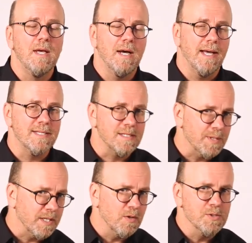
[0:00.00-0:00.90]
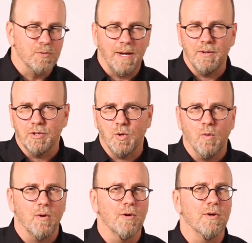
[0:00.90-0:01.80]
as something goes around a
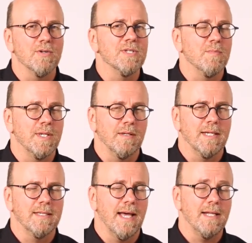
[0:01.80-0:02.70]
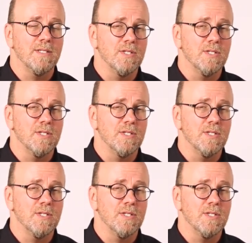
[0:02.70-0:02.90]
corner or something like that.